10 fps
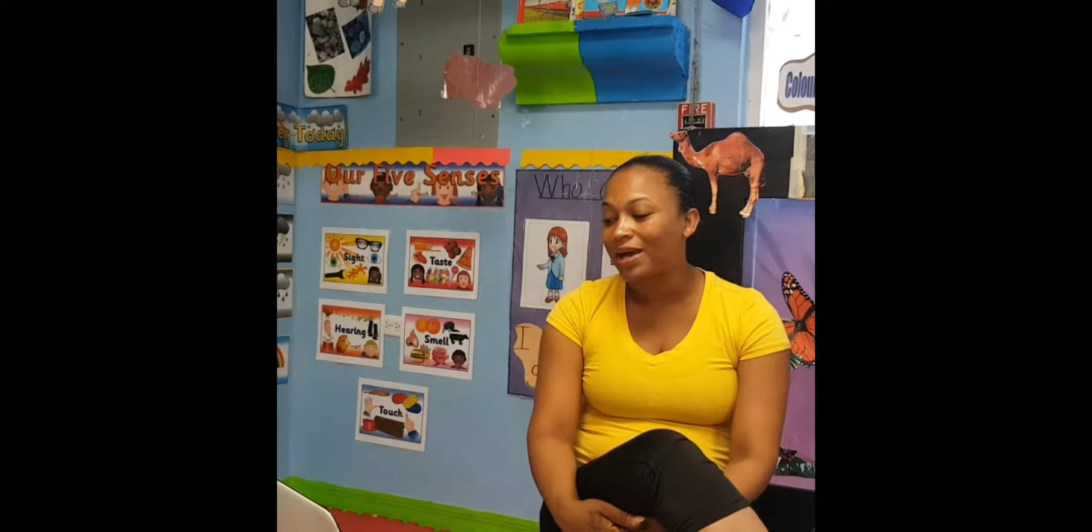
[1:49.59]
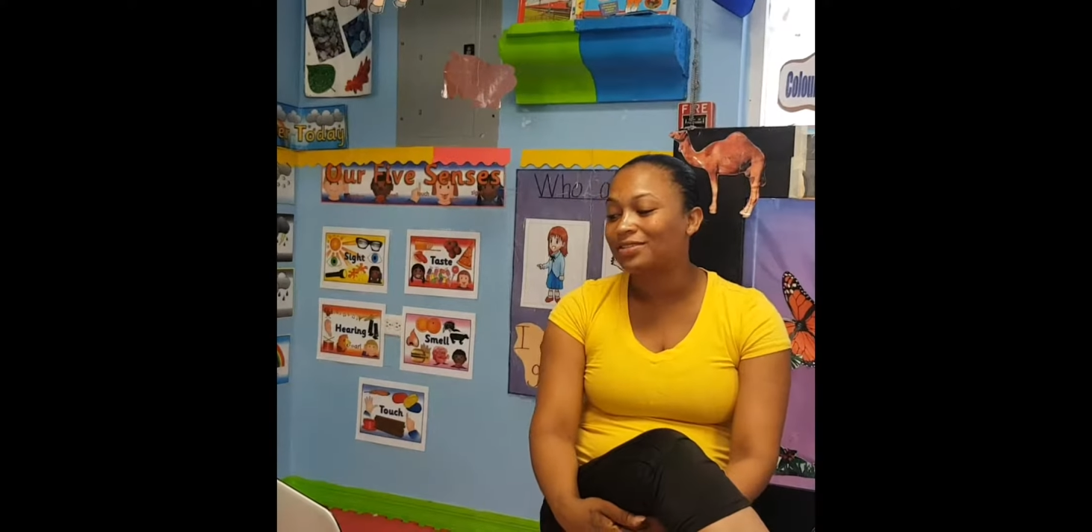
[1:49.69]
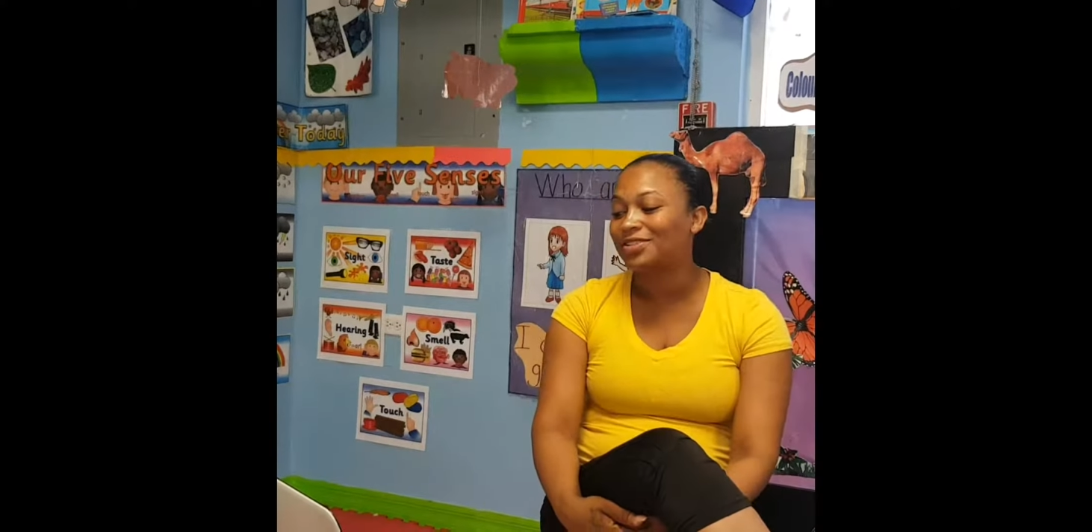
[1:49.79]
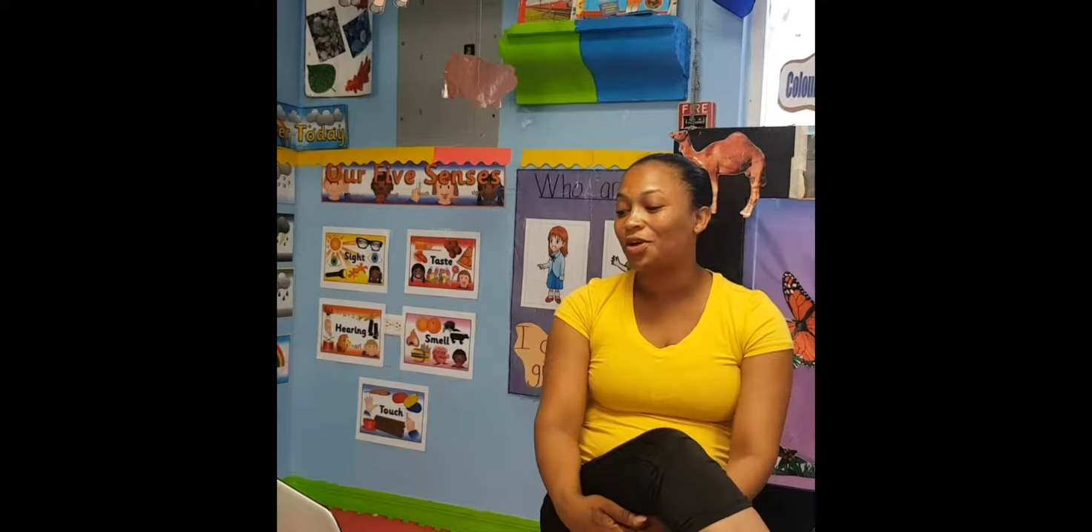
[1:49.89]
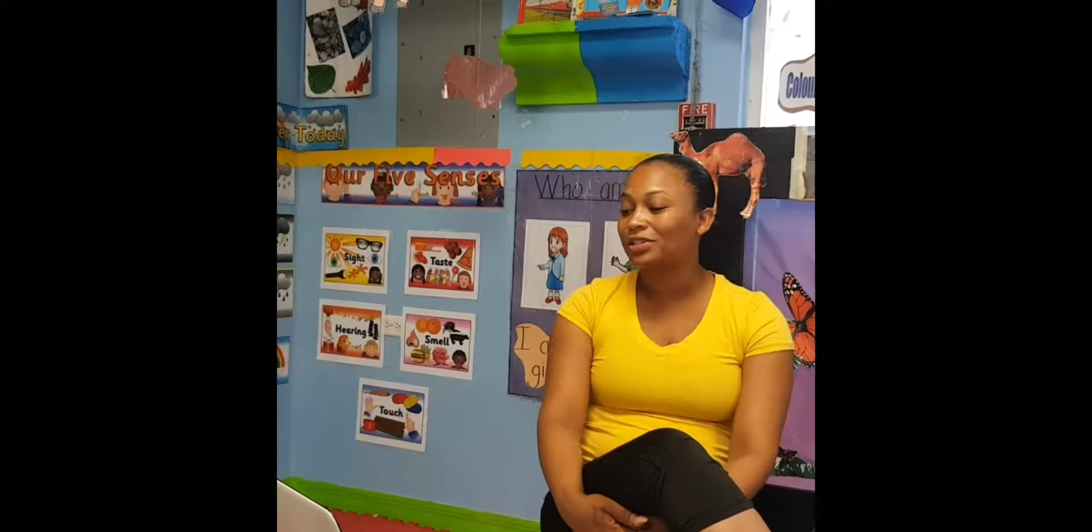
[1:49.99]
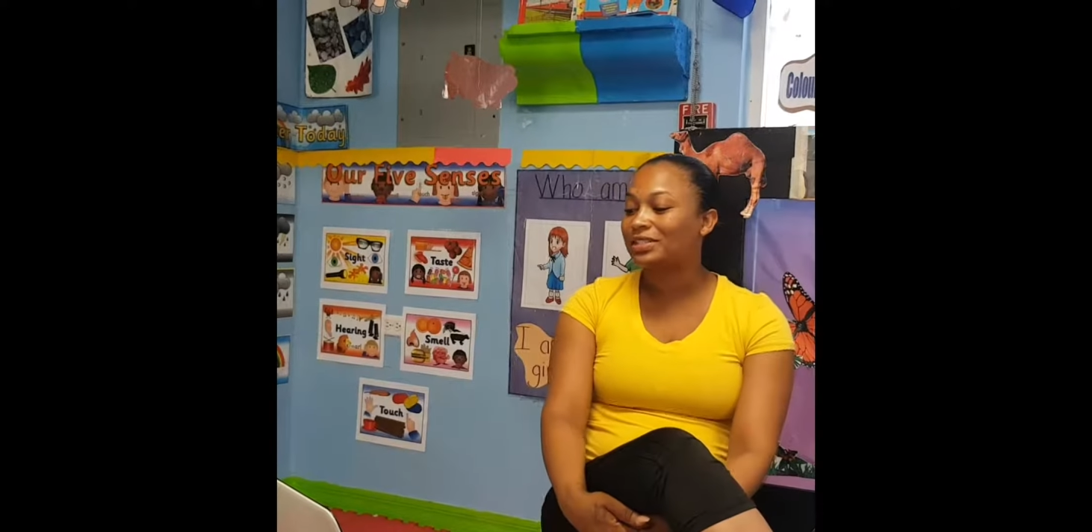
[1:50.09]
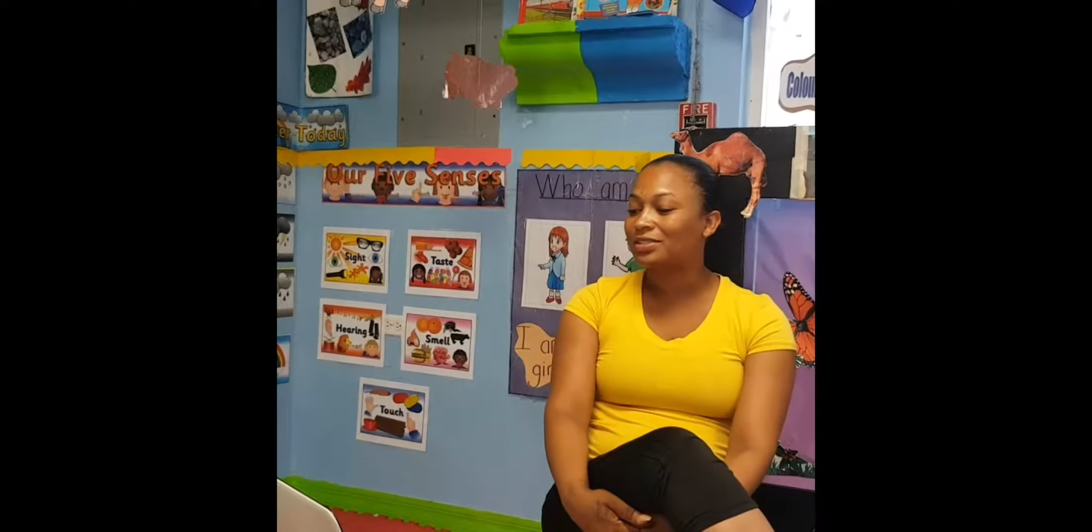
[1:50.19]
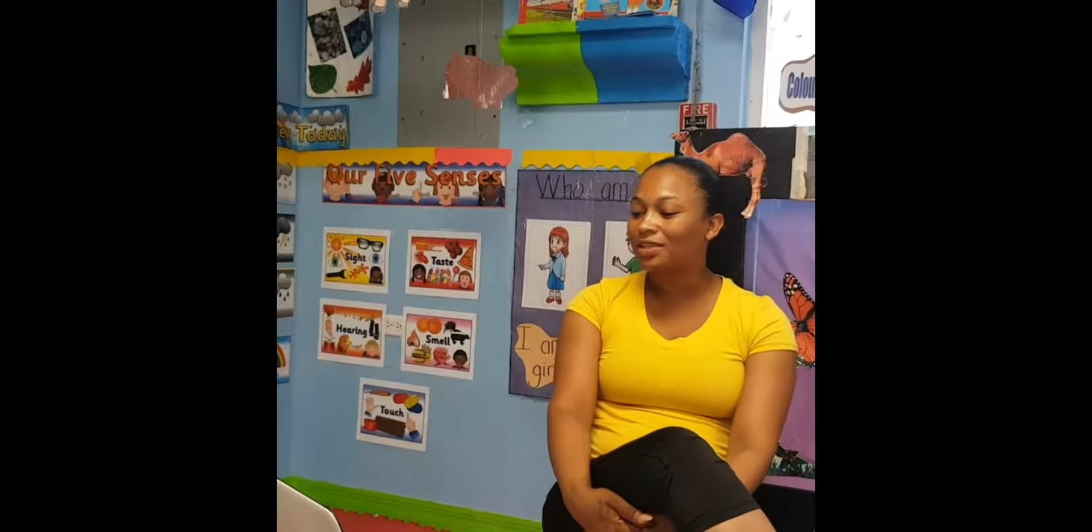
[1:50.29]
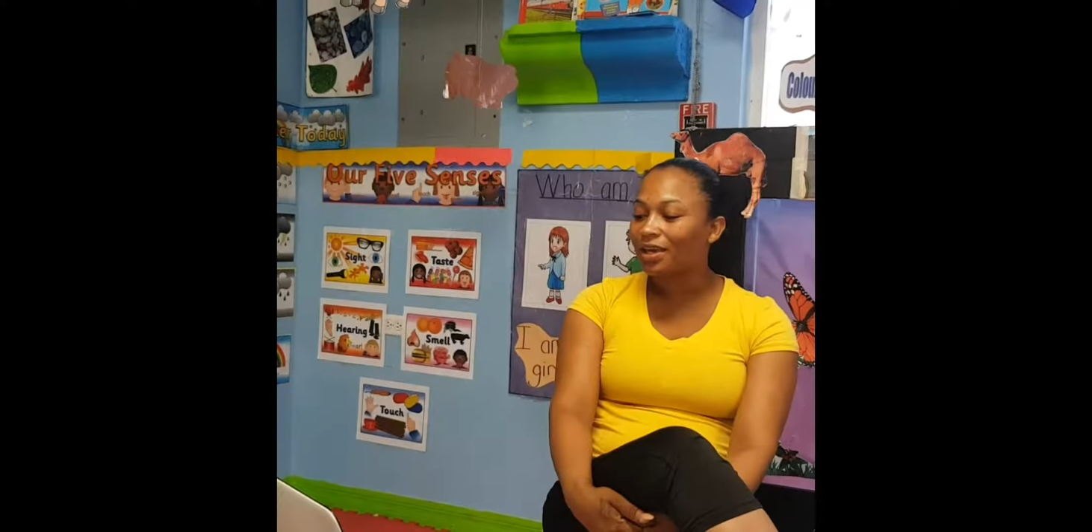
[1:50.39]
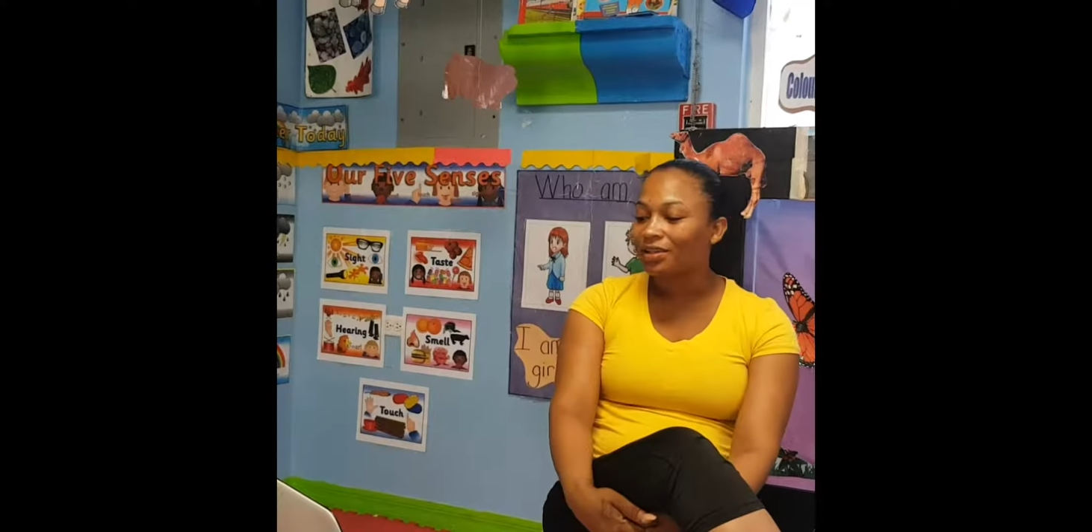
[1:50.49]
hands-on
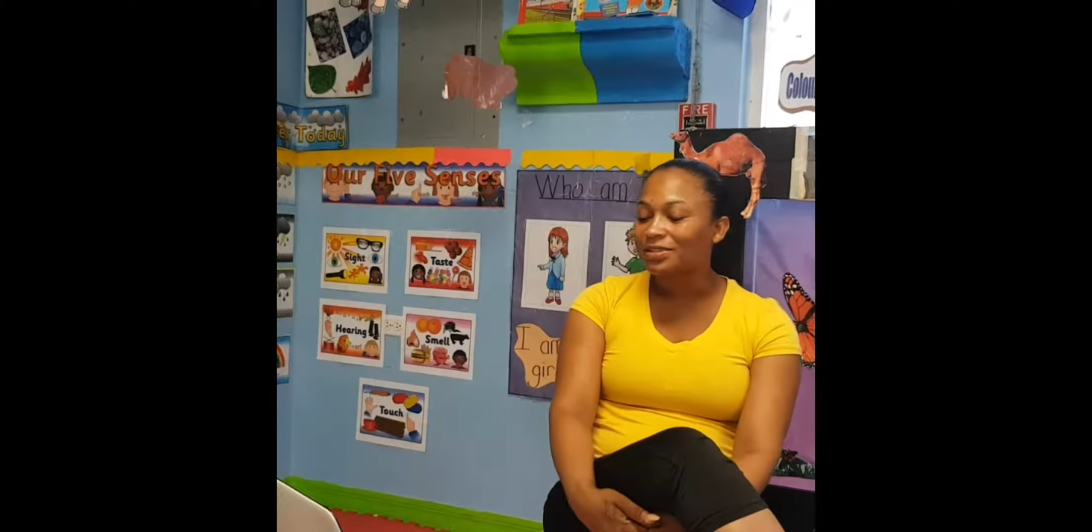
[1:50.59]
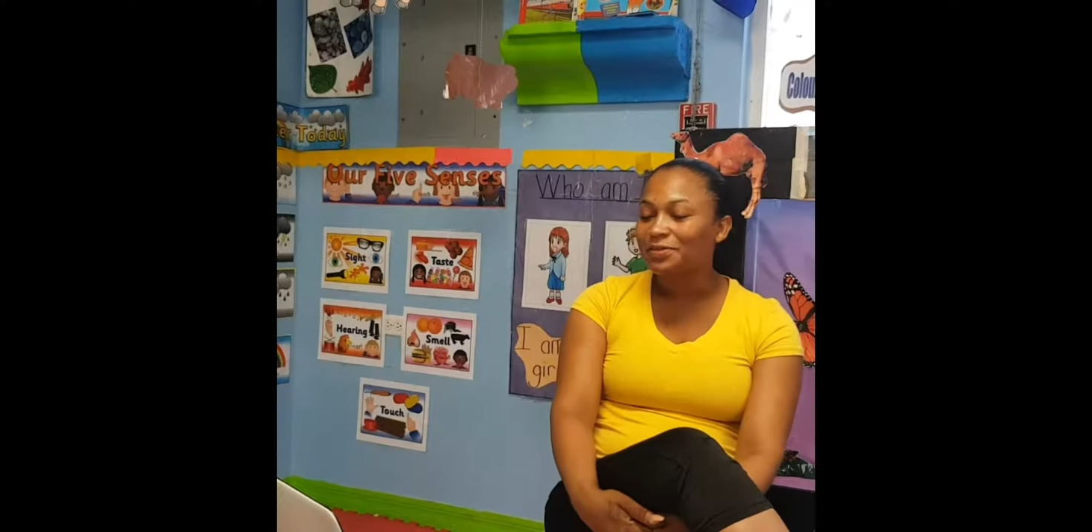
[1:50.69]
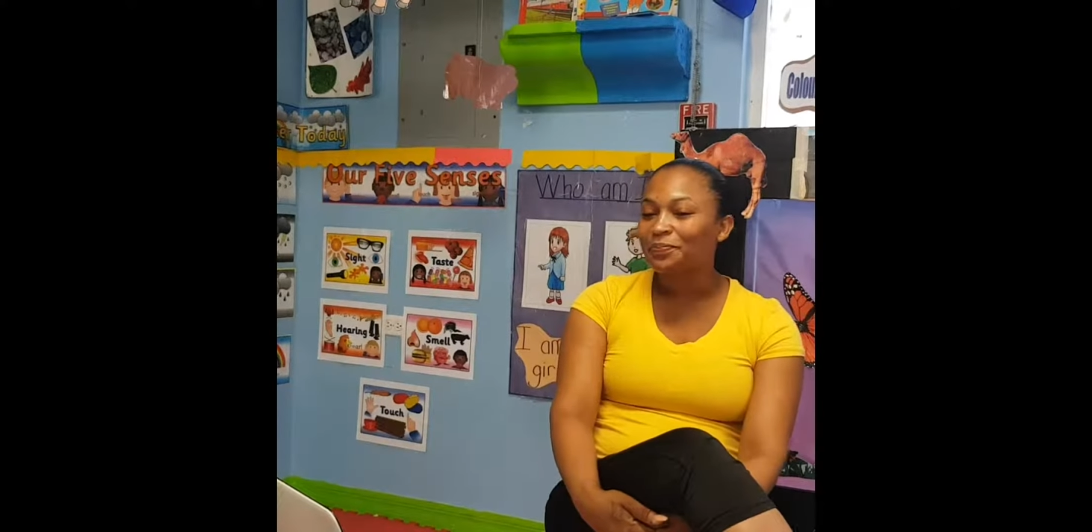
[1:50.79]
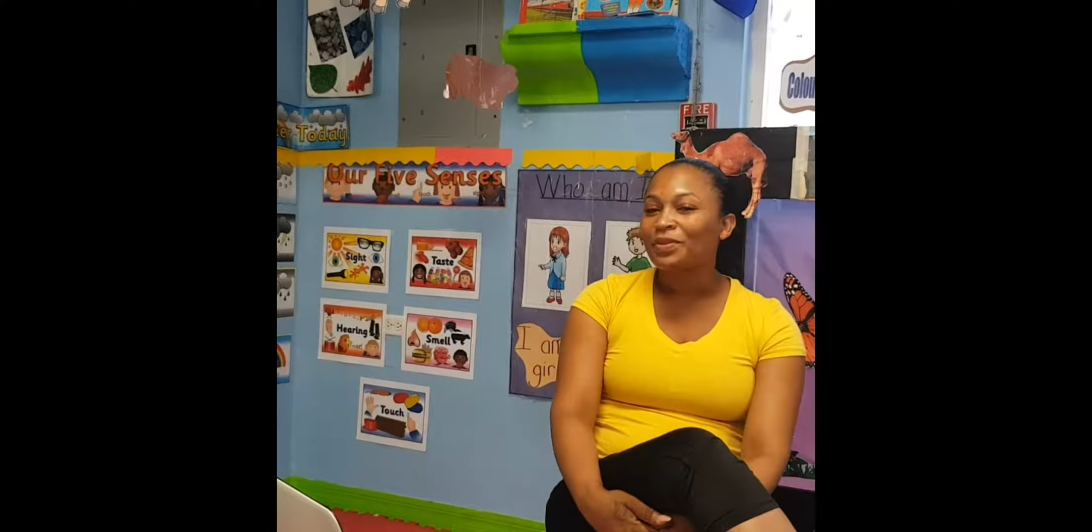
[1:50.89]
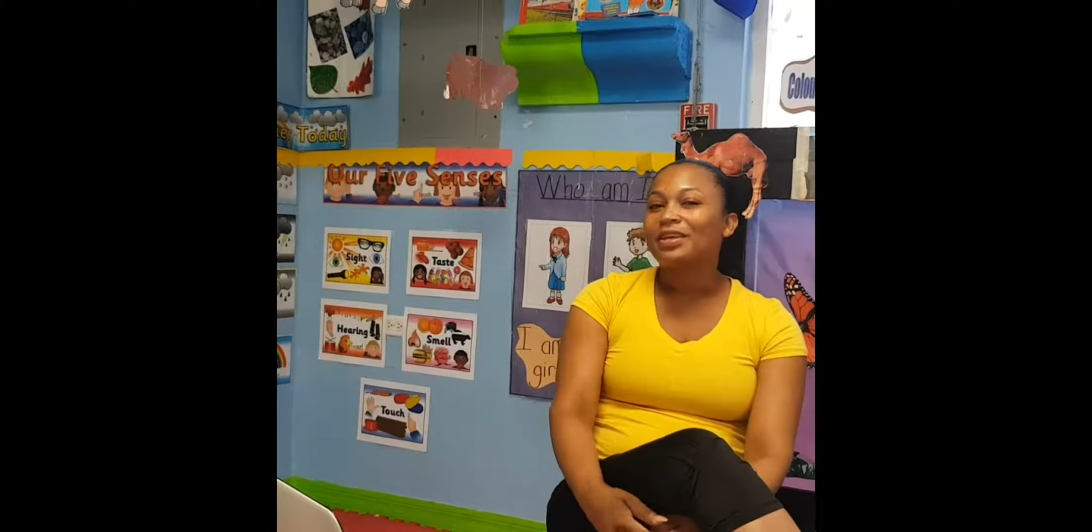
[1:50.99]
skills.